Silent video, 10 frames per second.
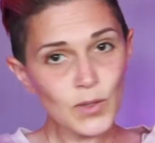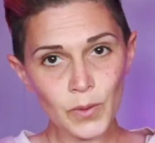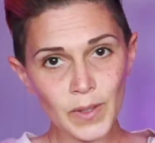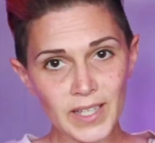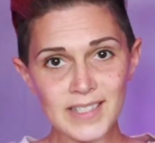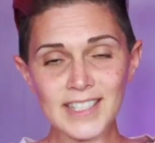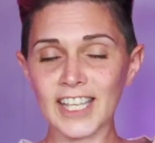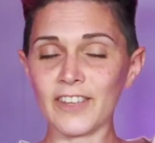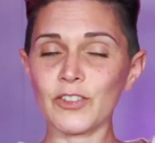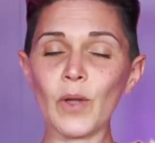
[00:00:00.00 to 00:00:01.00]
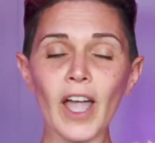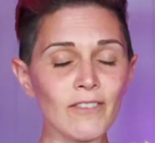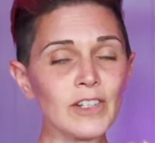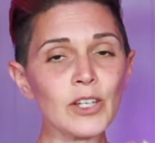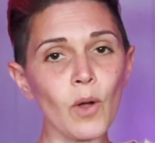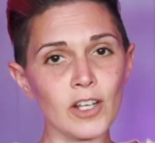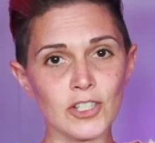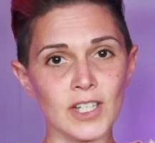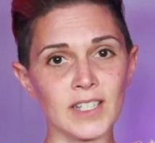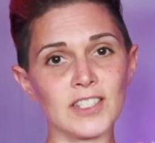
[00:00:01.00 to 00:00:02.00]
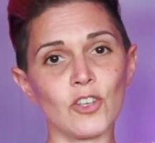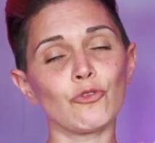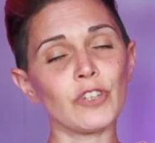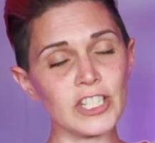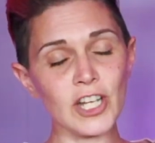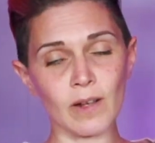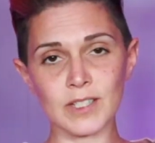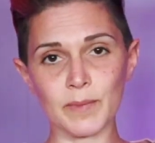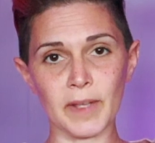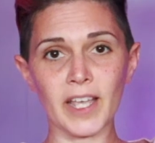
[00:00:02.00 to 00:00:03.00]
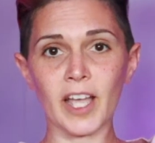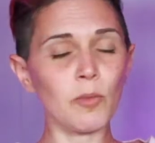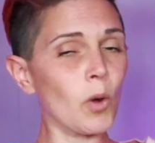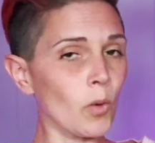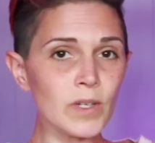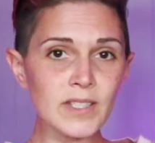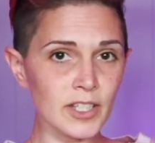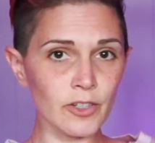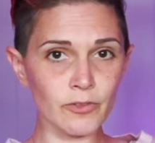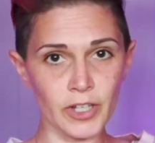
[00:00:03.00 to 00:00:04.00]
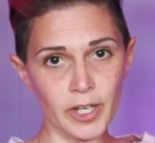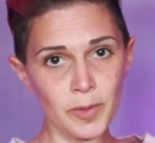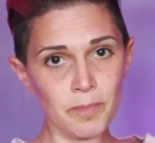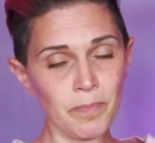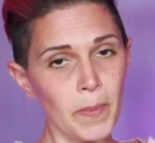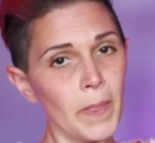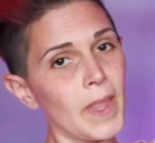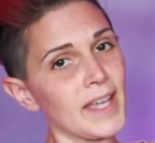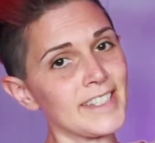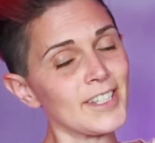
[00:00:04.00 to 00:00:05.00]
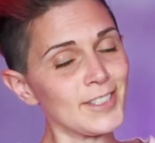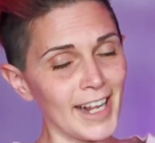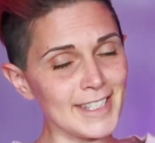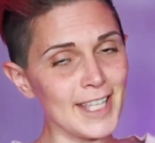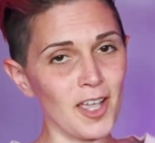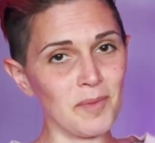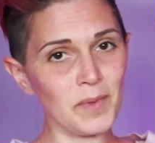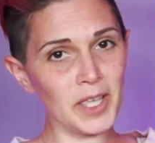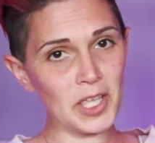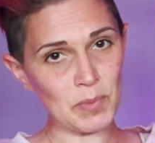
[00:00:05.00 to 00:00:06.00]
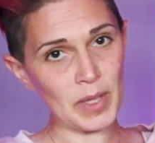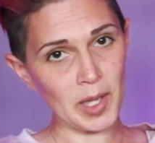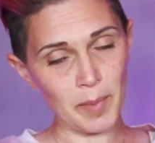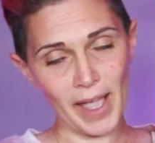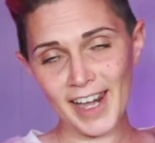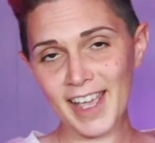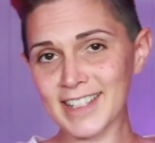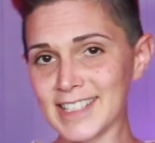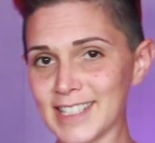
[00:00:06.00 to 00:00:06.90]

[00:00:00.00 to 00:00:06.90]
always, if you have any questions, reach out to me. I'm always here for you. Until next time, keep being a badass.